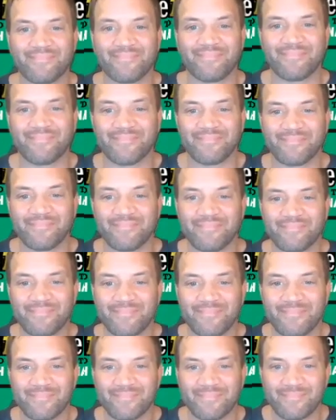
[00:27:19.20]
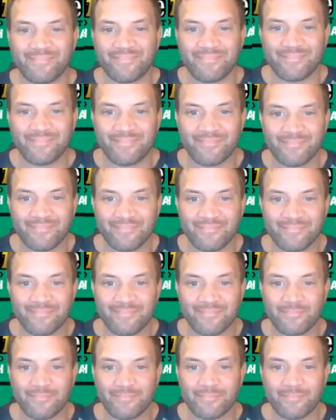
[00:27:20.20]

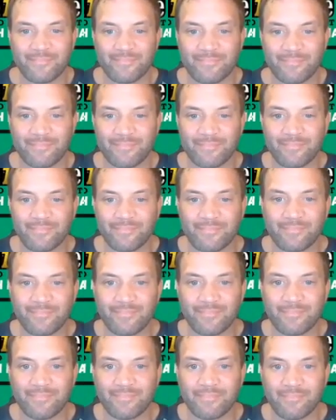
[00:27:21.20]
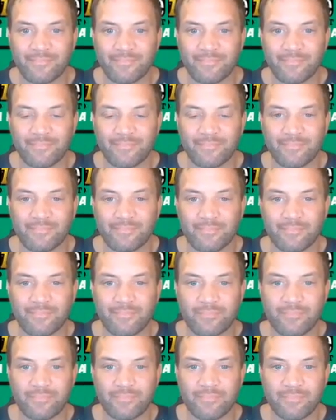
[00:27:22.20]

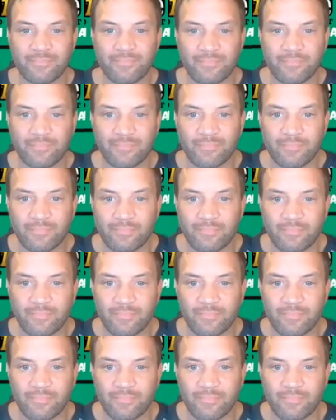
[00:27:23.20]
[no speech]